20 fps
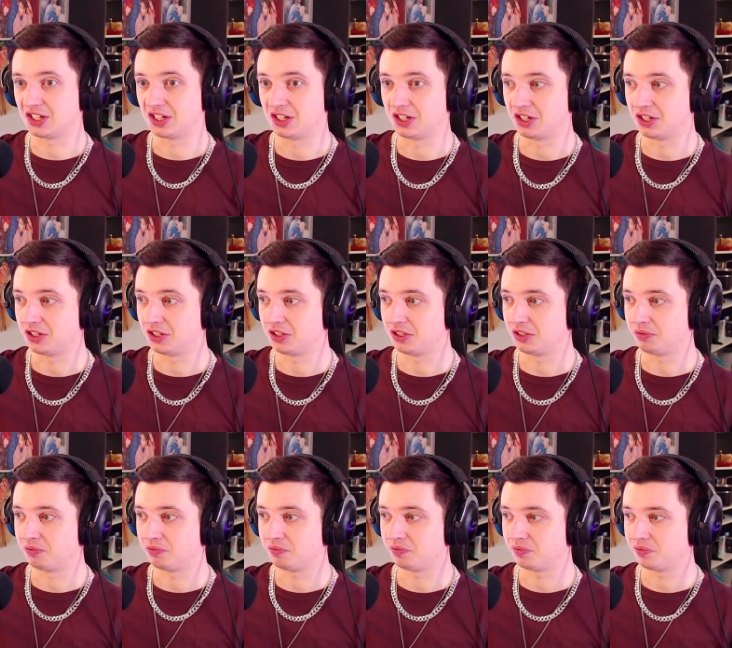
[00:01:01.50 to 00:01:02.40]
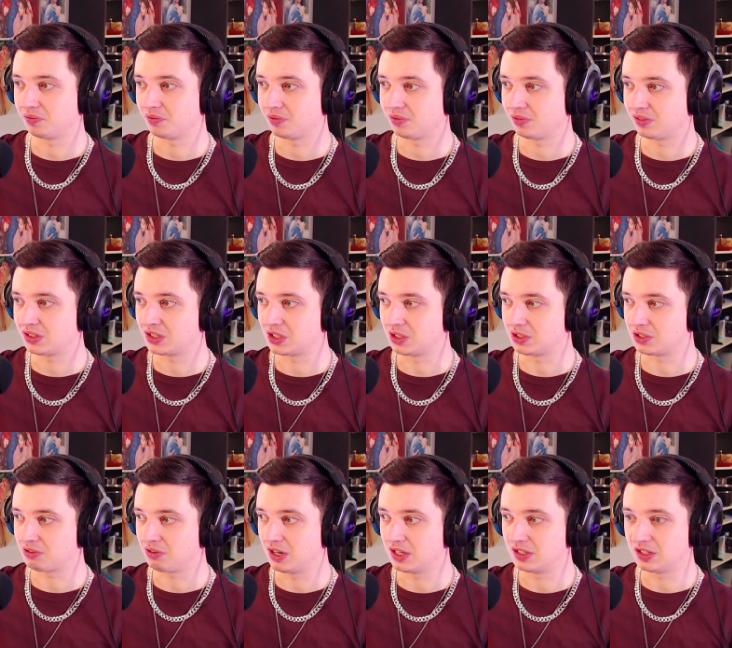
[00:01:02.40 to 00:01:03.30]
Um, so it's
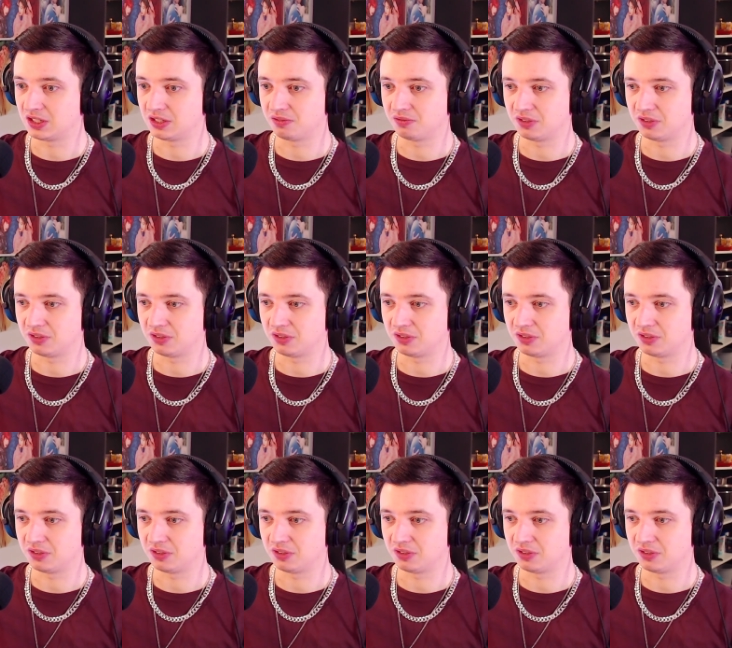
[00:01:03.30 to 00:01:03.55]
crazy.